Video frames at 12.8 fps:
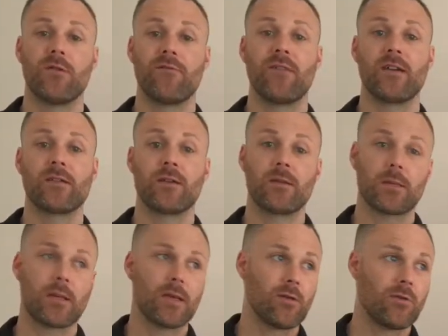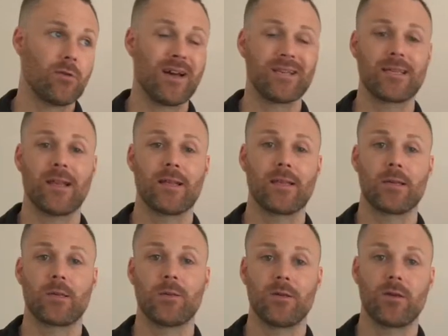fitness and your
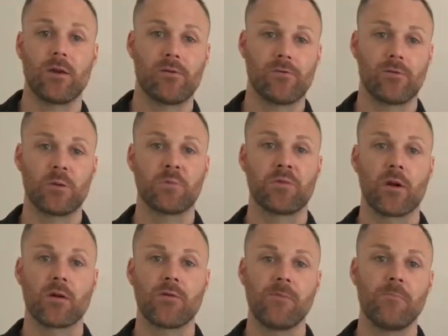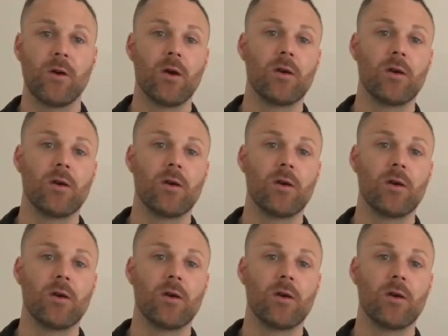aesthetics as you go through this program,